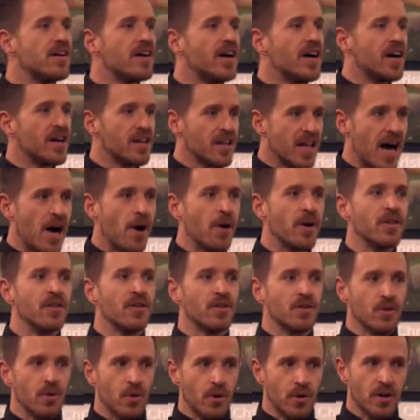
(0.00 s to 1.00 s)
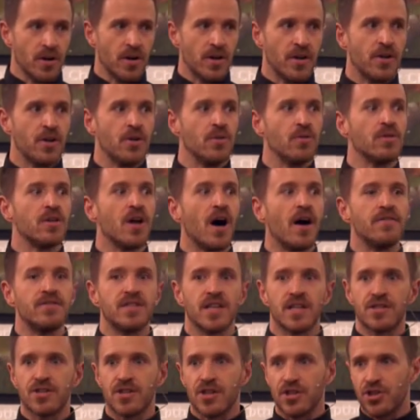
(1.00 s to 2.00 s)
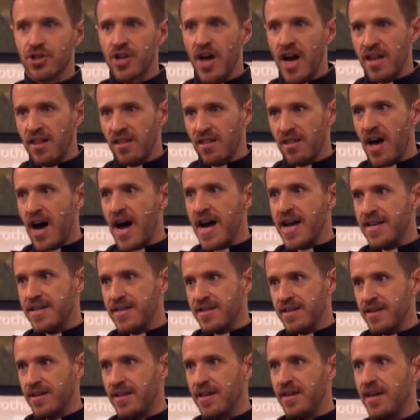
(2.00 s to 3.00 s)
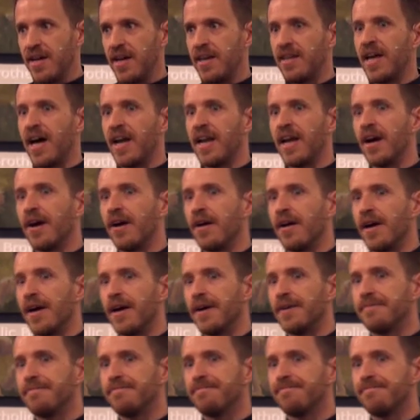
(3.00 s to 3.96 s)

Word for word: allowing the Lord who loves us to shine light in that area.